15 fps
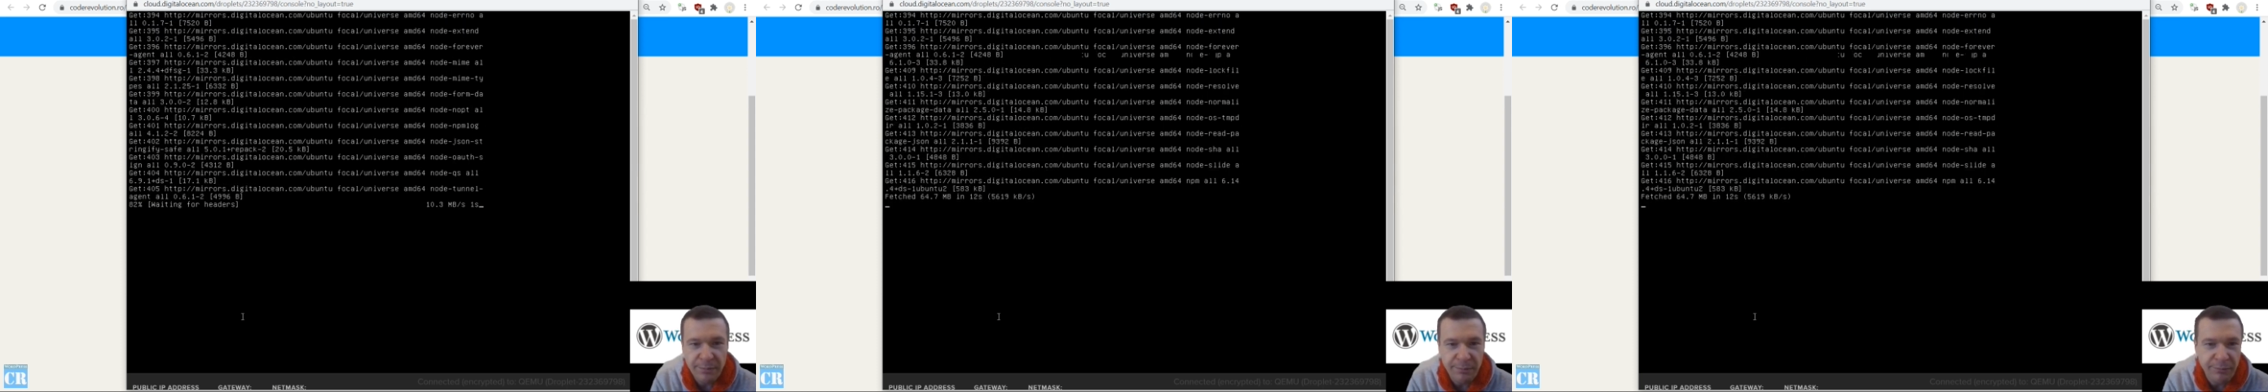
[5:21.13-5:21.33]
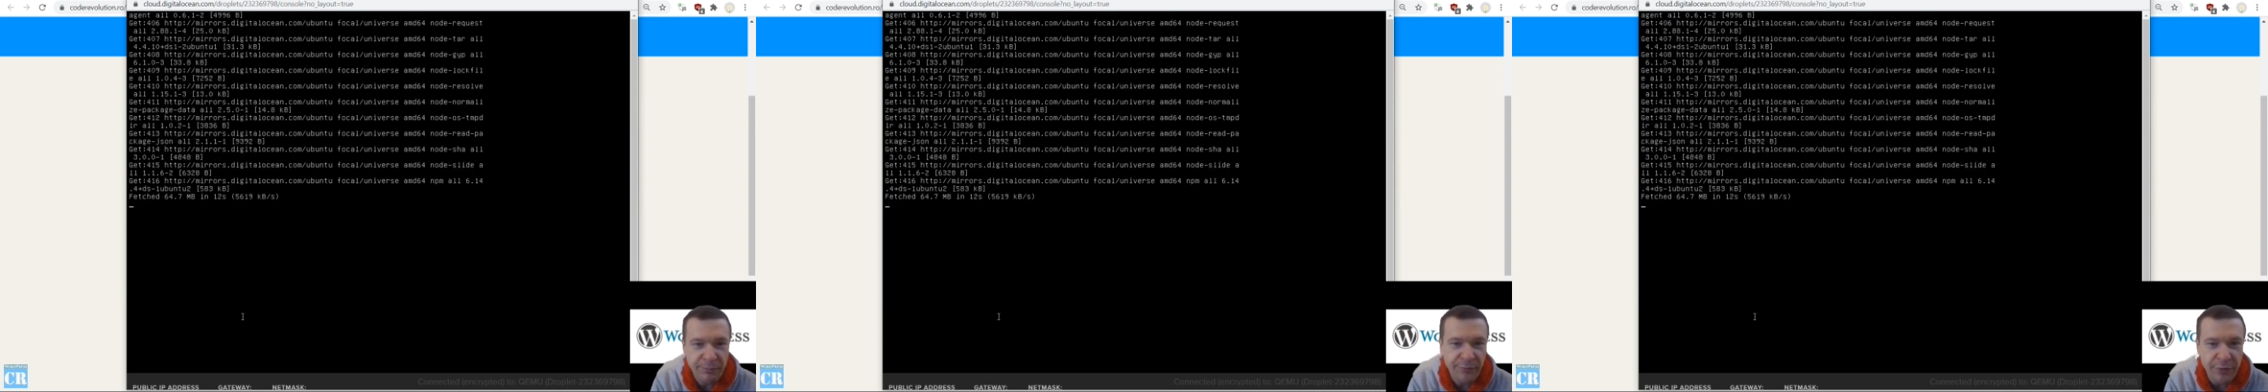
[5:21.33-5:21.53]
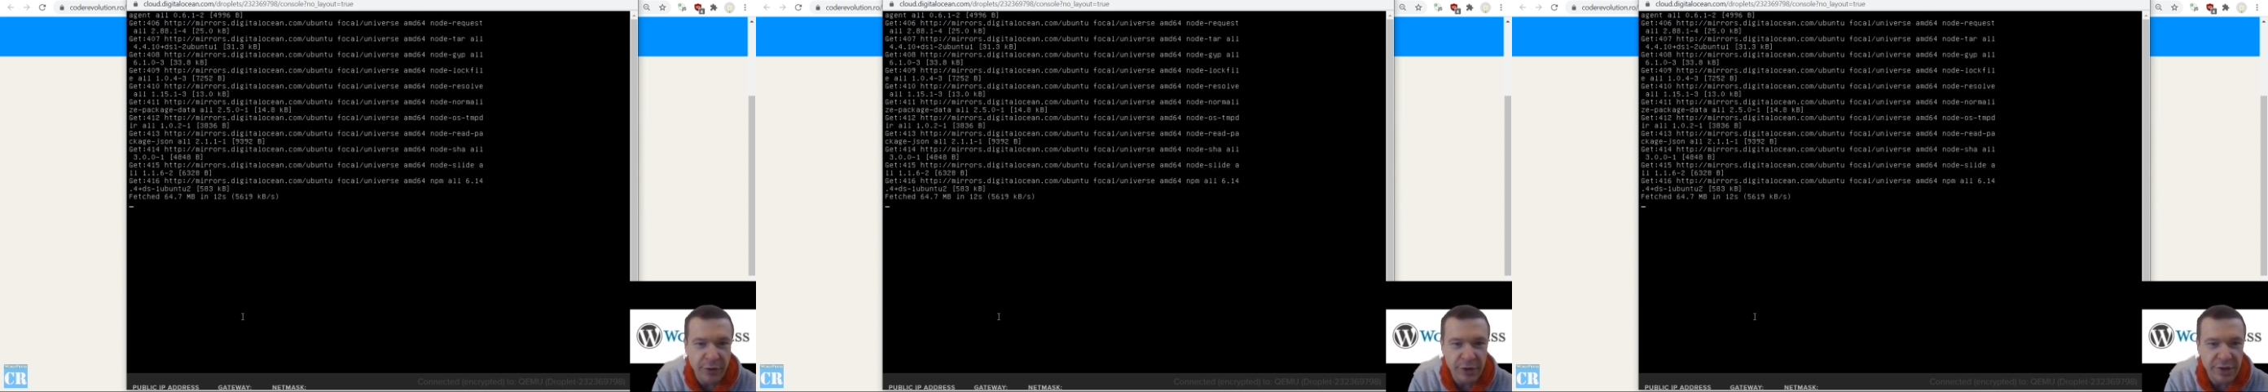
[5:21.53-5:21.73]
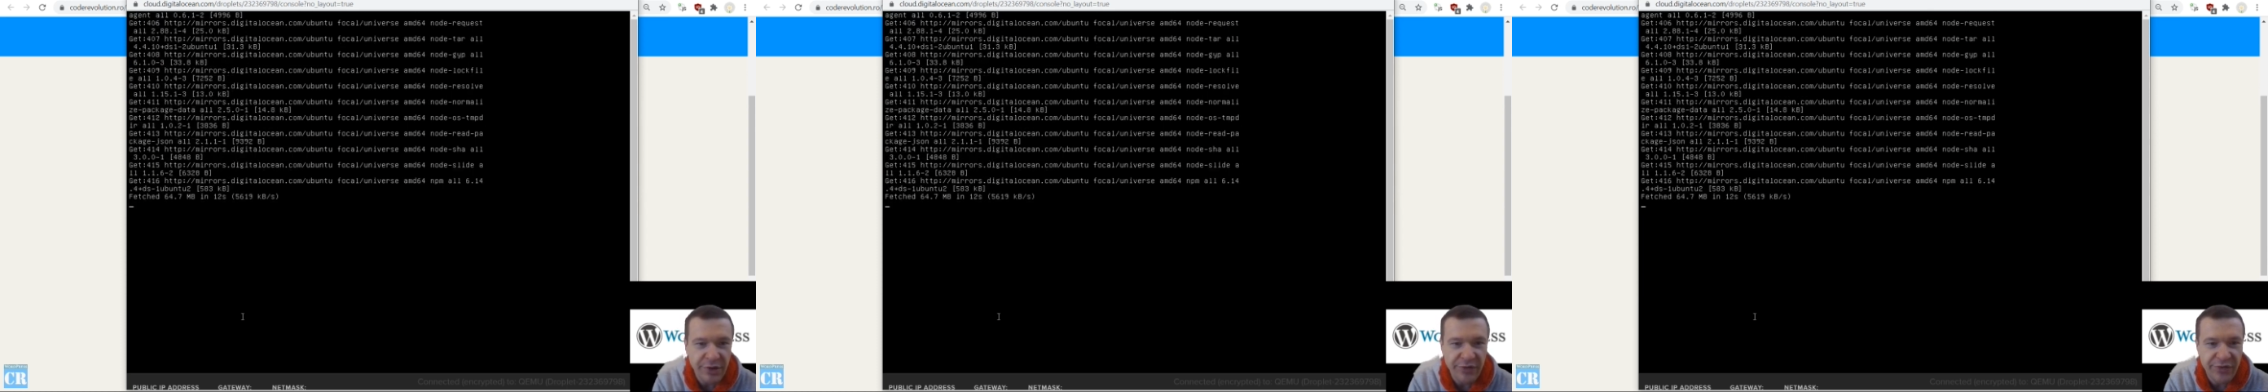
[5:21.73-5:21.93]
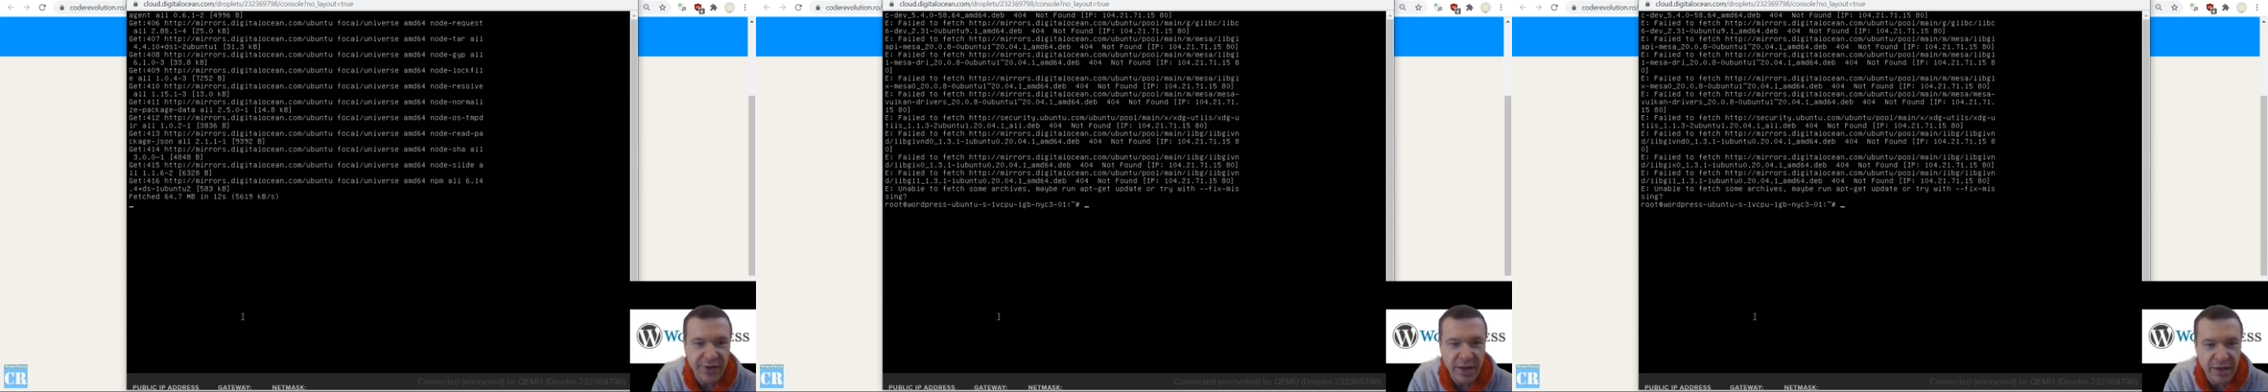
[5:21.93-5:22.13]

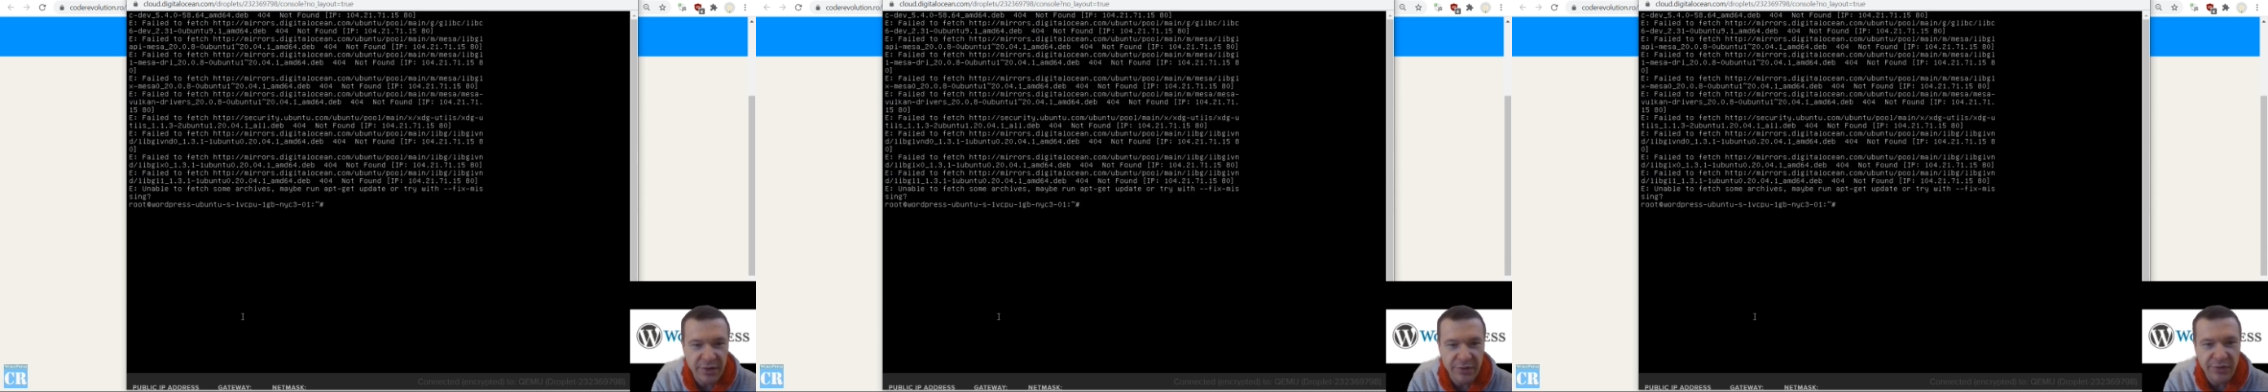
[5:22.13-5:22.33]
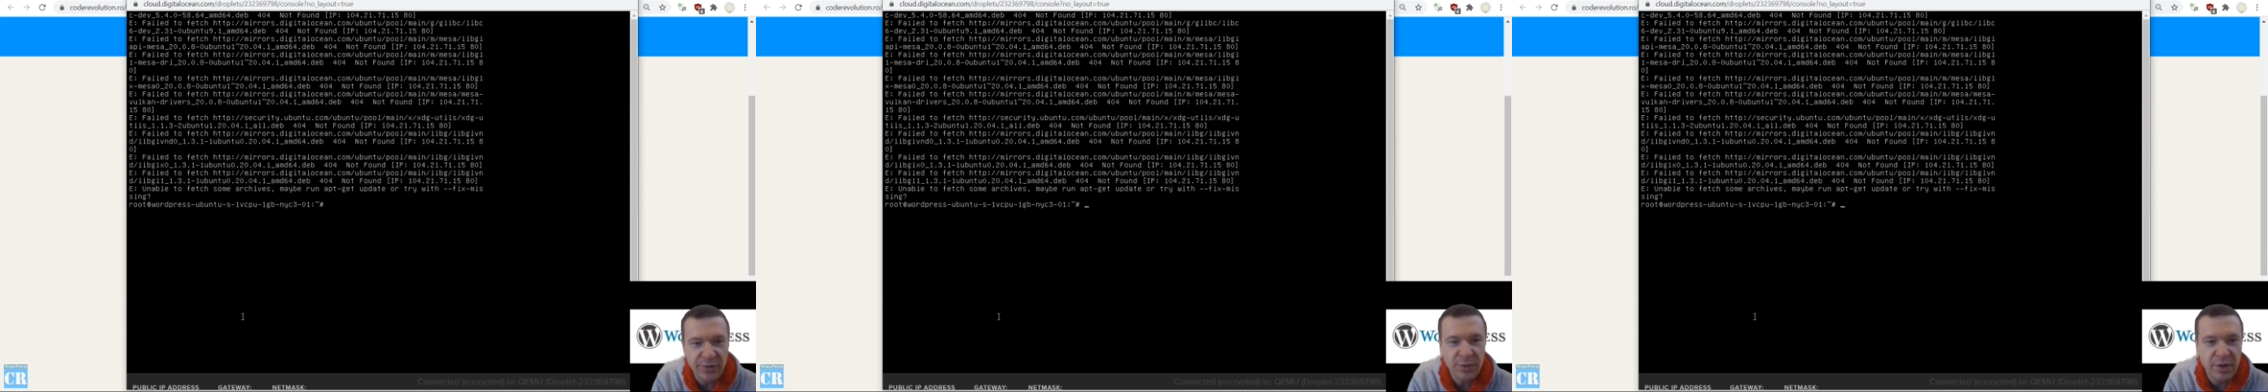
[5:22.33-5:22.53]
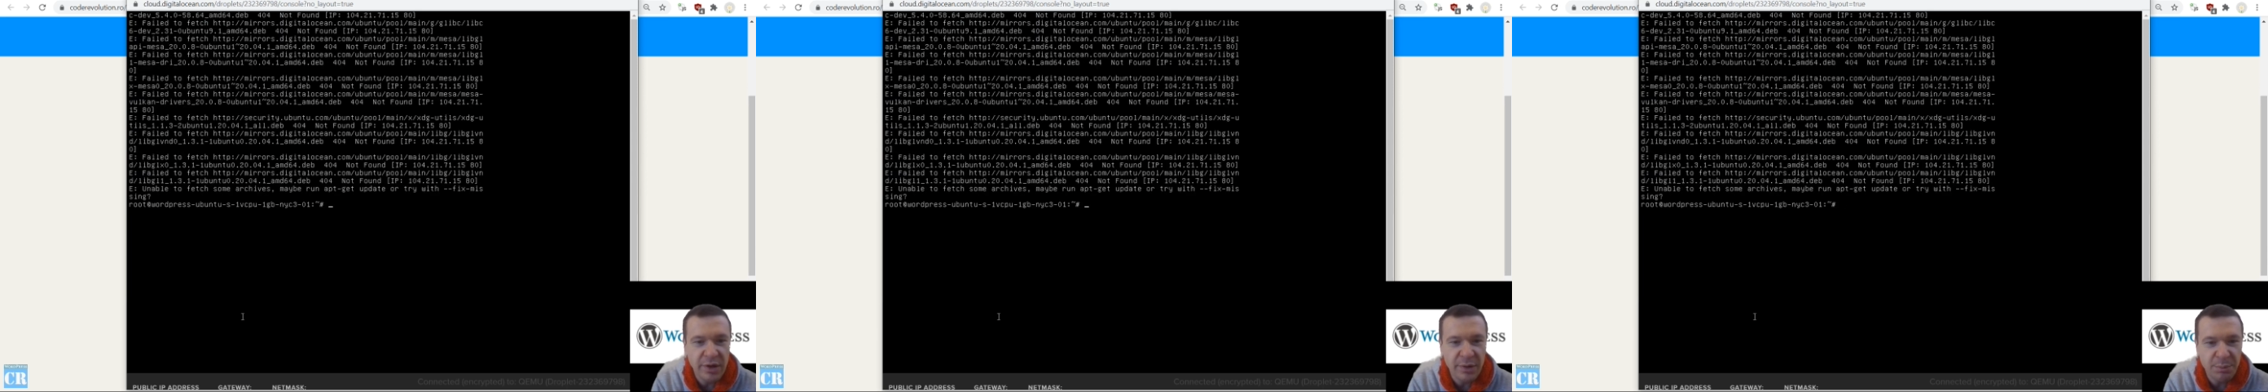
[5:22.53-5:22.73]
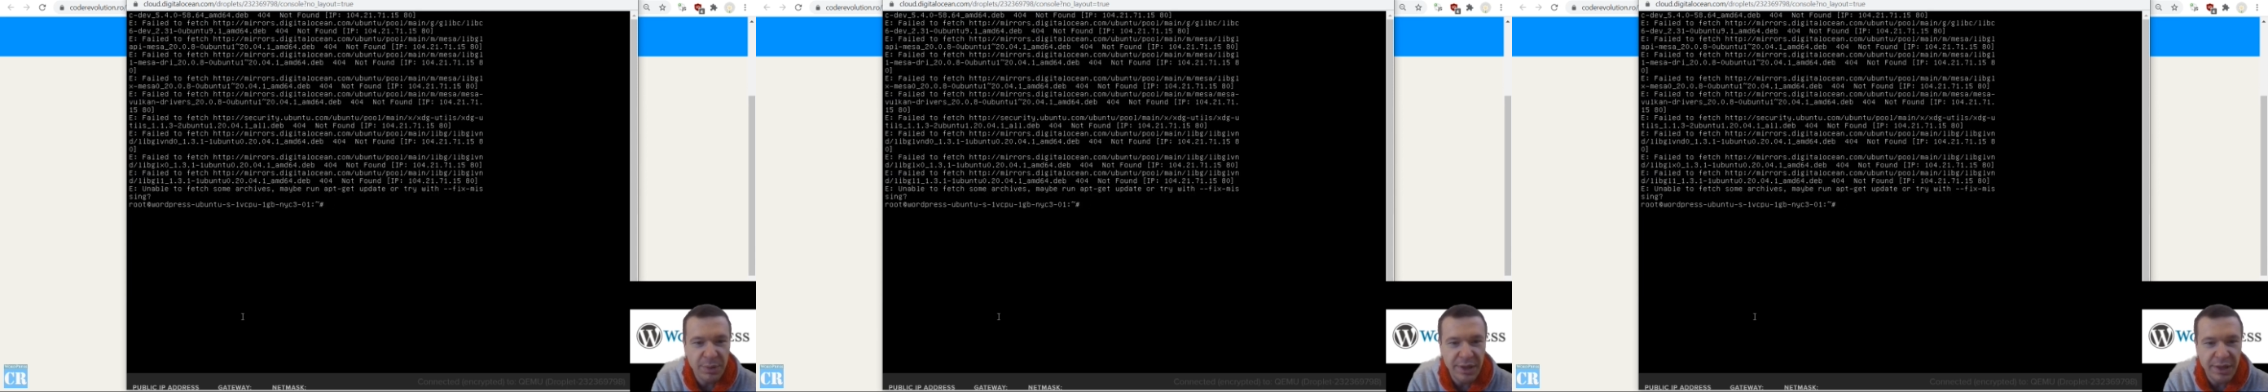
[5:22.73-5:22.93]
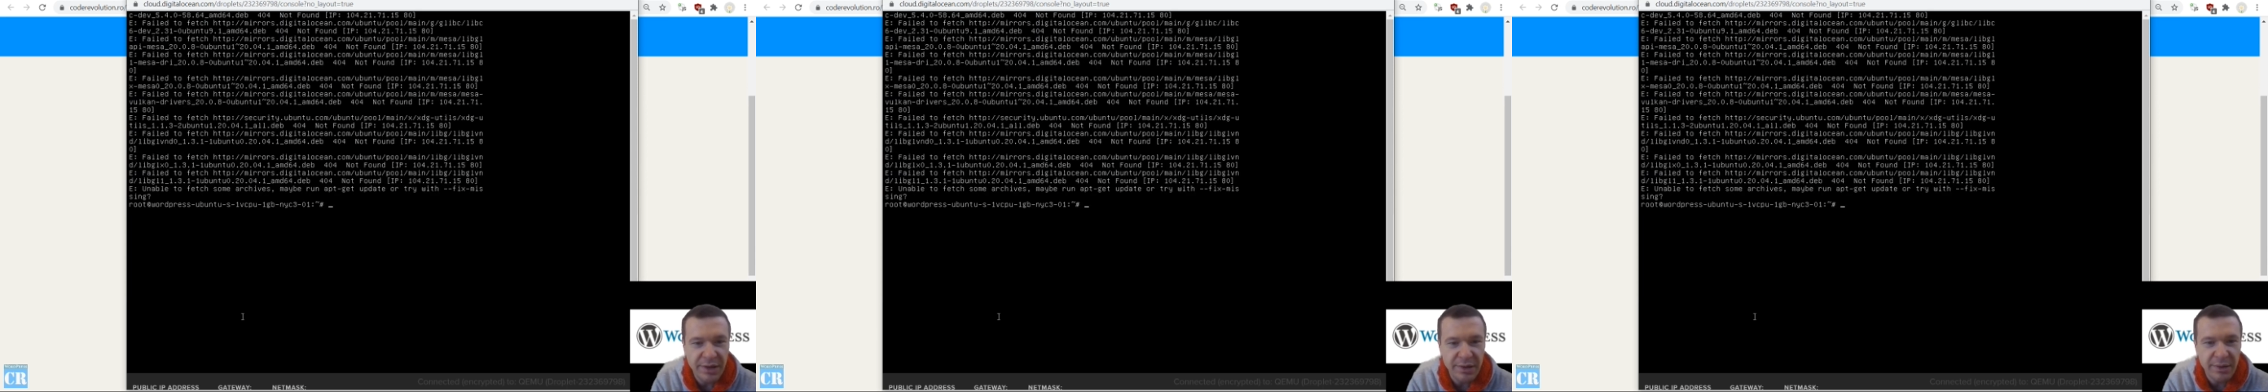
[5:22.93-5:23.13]
thirty seconds to
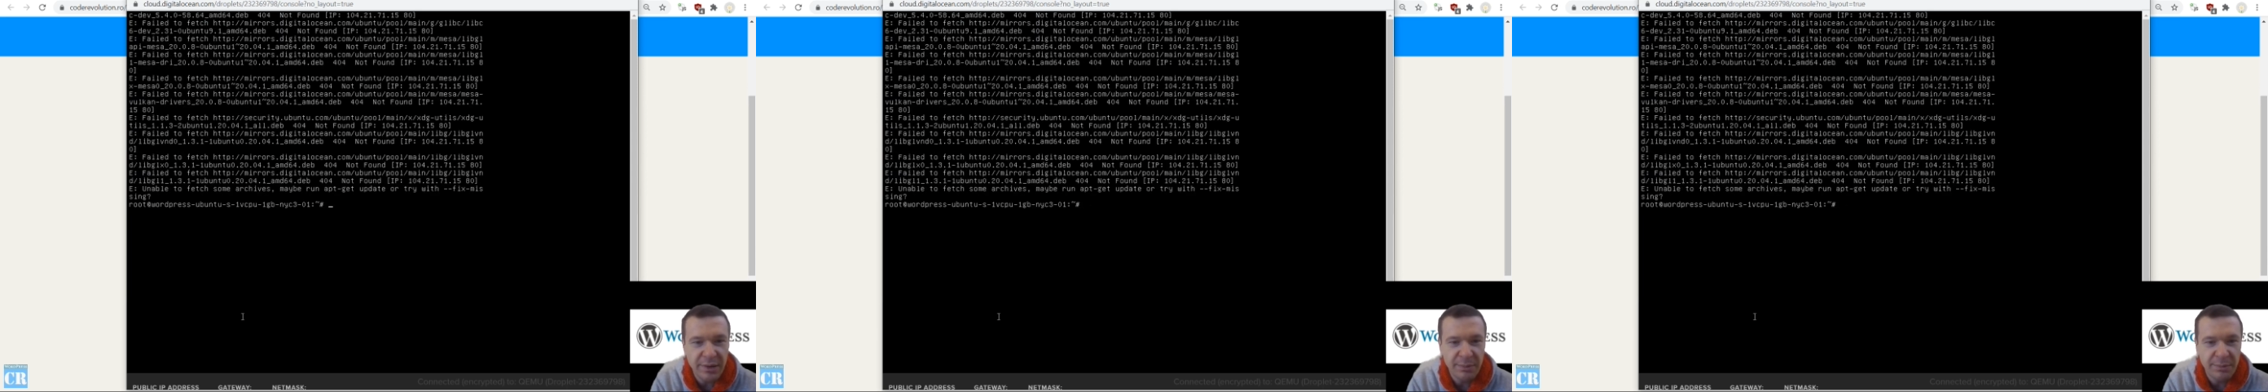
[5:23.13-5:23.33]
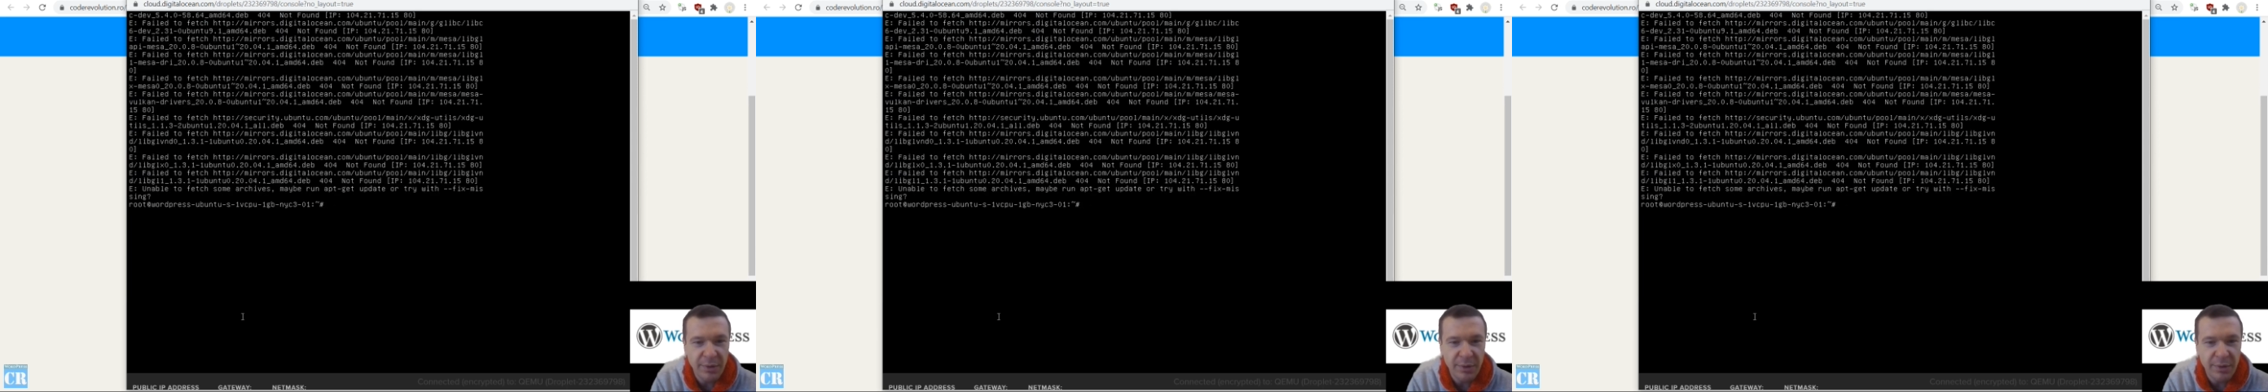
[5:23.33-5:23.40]
complete.